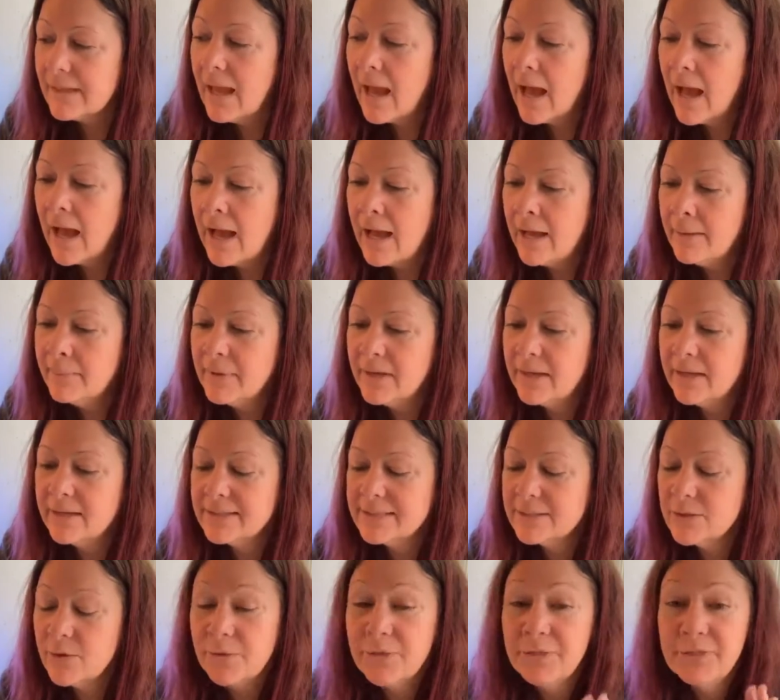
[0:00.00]

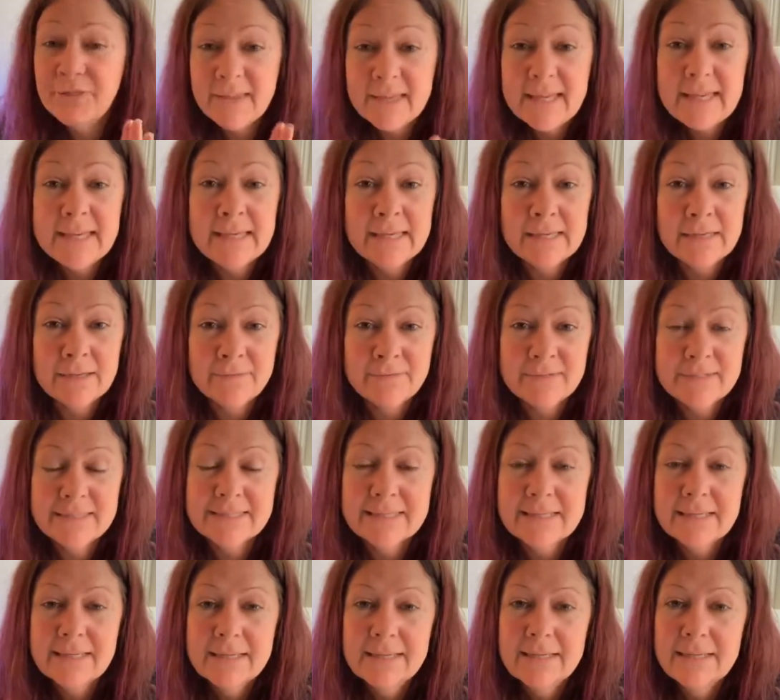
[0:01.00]
So
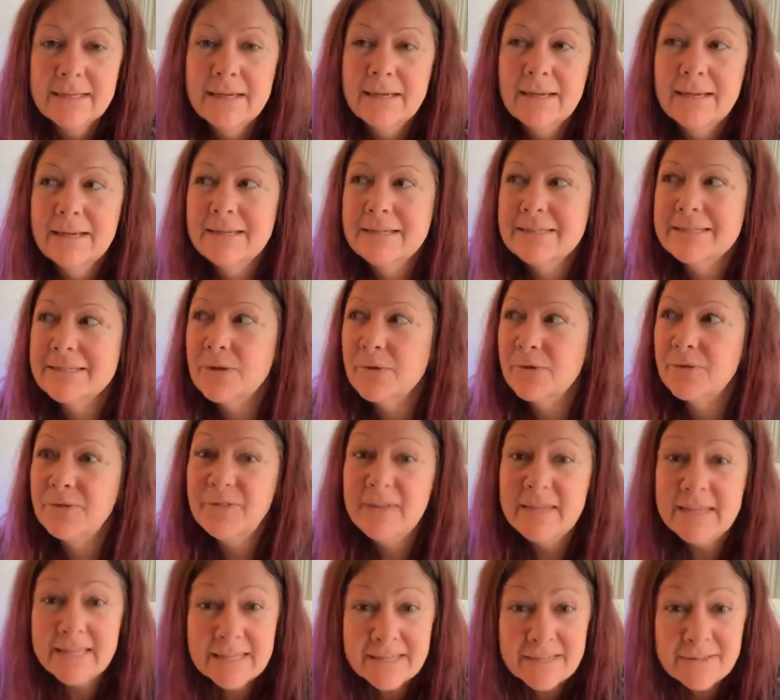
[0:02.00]
Thieves
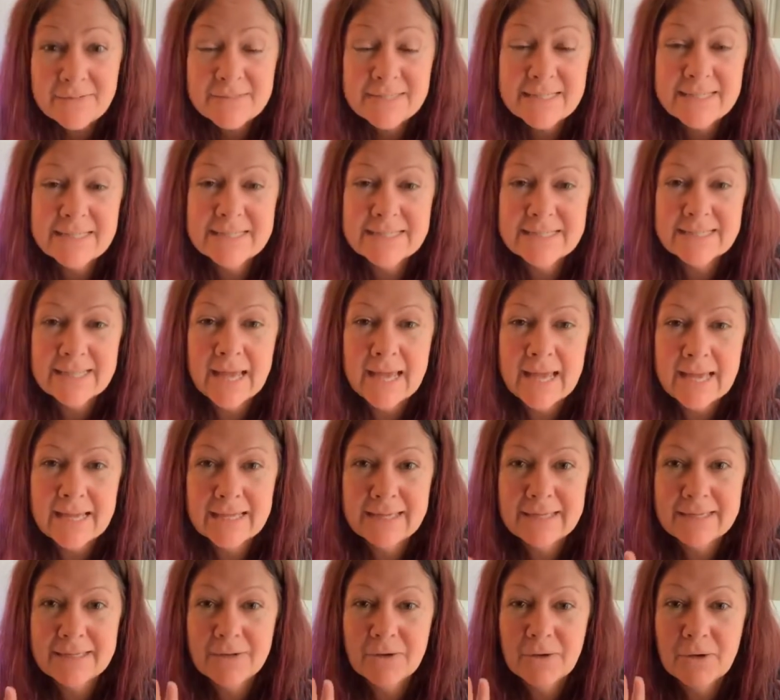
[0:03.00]
is
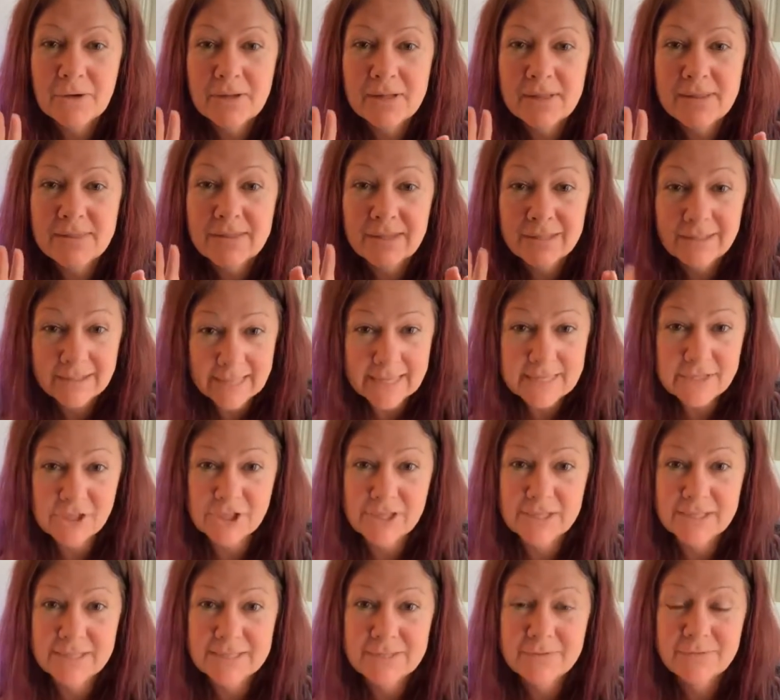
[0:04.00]
like the
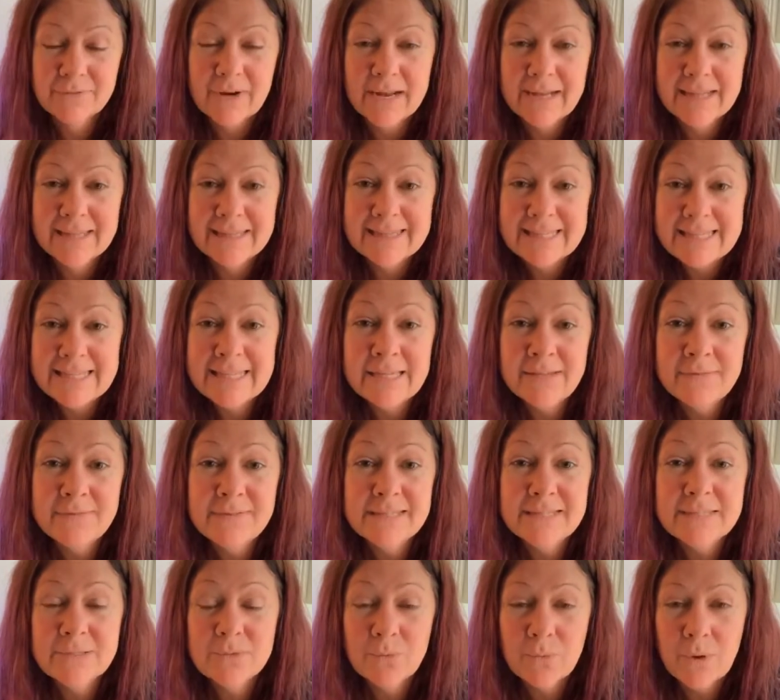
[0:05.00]
legend, right? Thieves
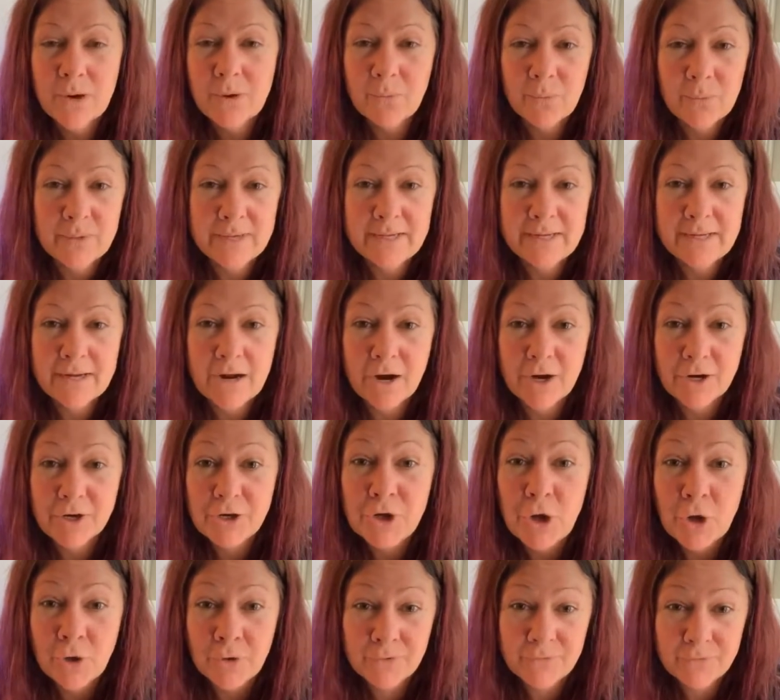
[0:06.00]
is what we are
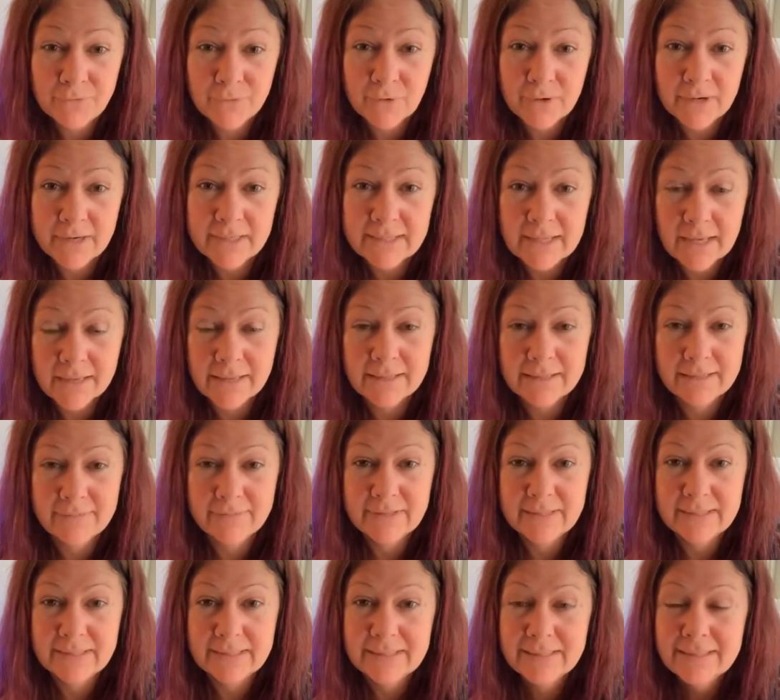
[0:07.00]
known for at Young
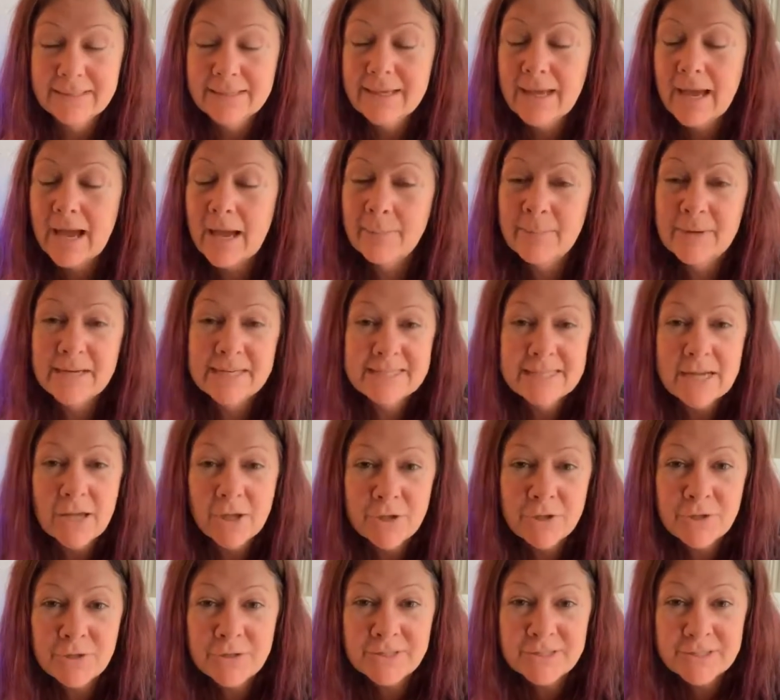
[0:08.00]
Living. I'm going to tell
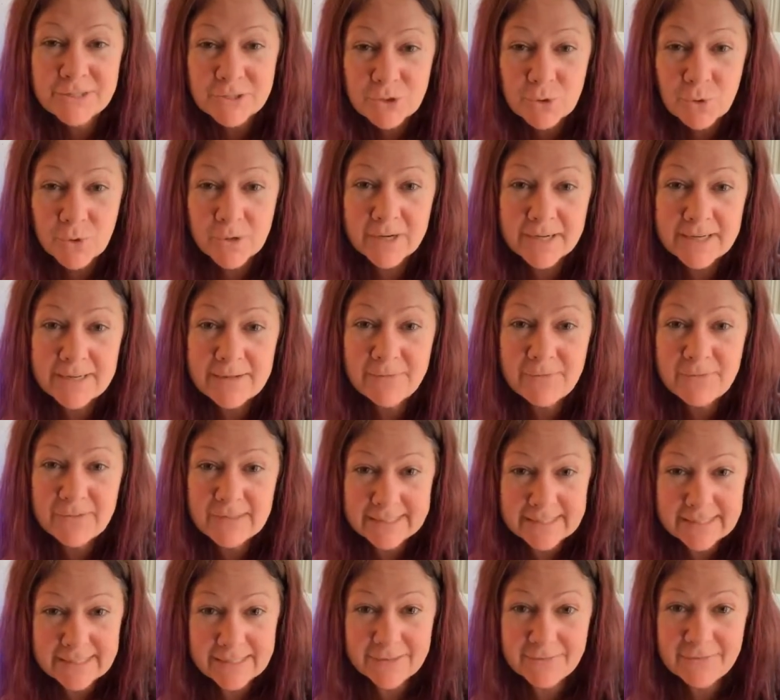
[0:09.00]
you the story of
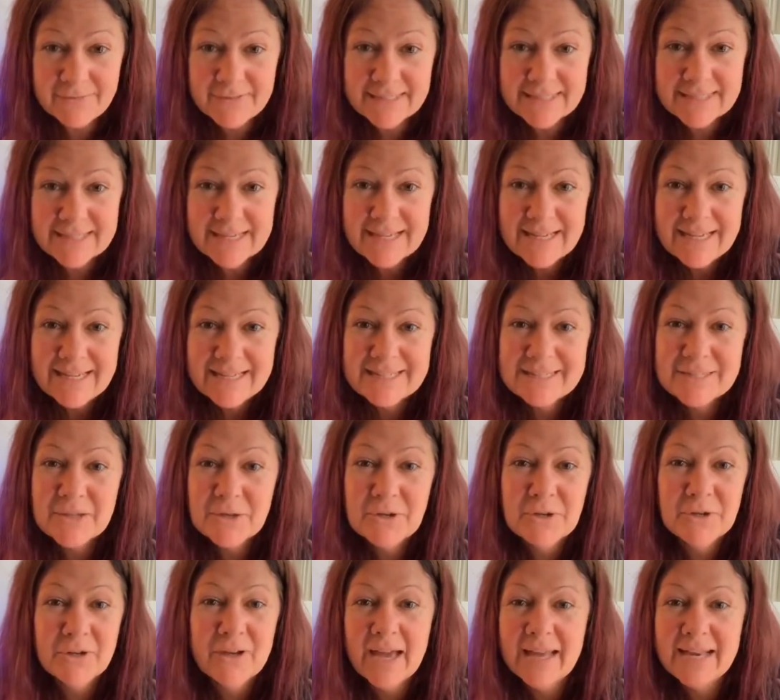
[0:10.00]
Thieves. So
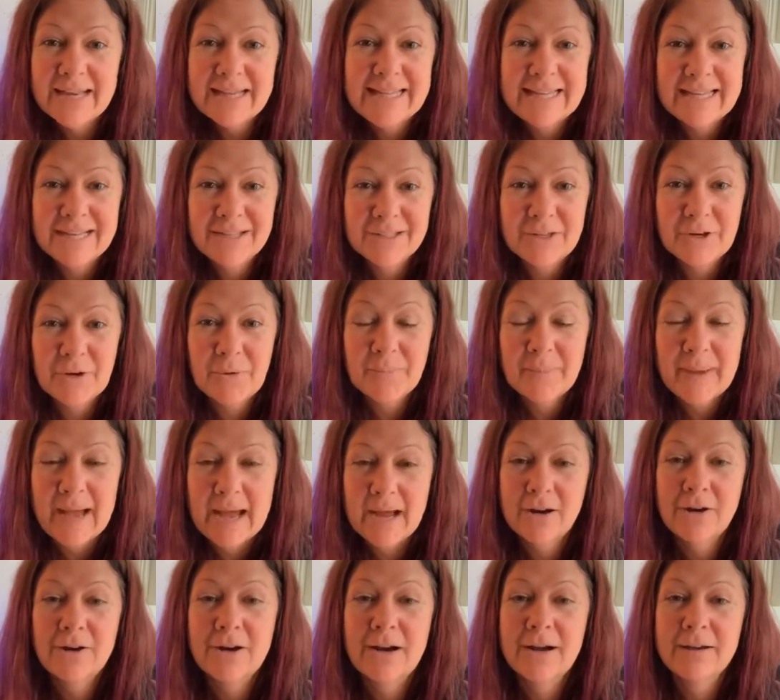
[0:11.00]
you'll kind of get a little
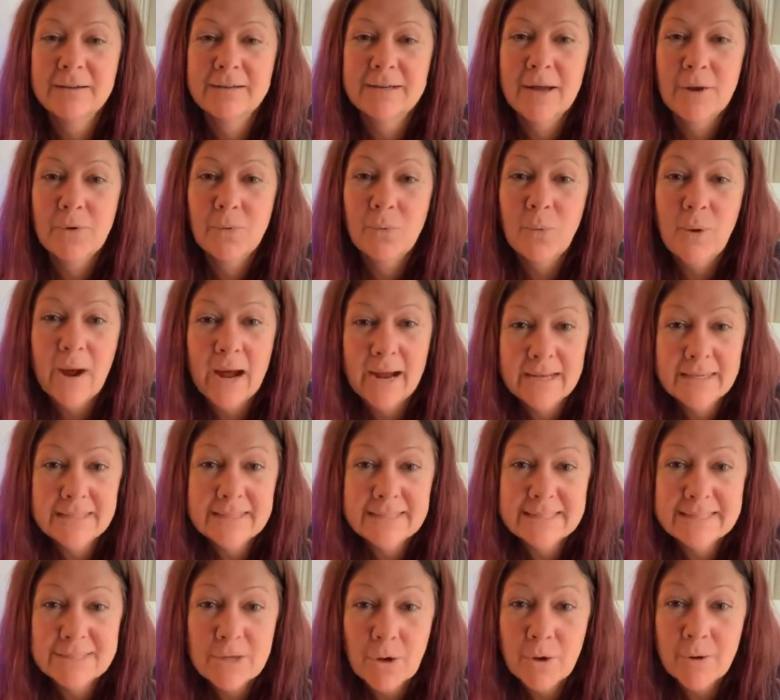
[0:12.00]
background on why
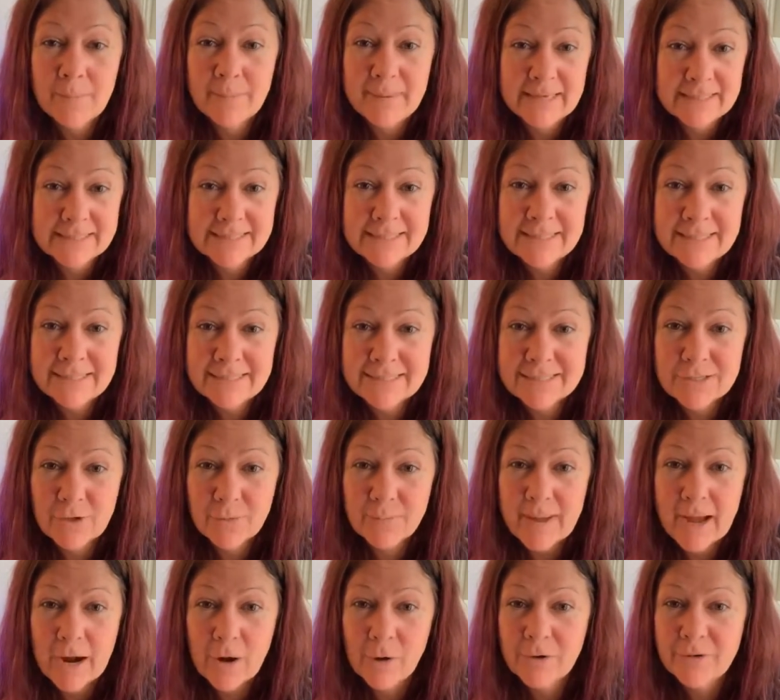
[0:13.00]
it's so amazing and so
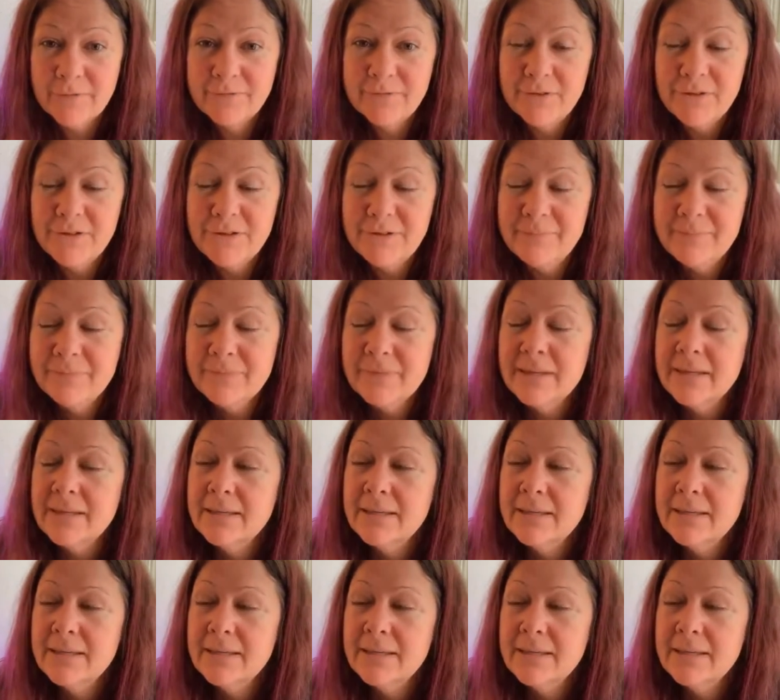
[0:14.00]
powerful.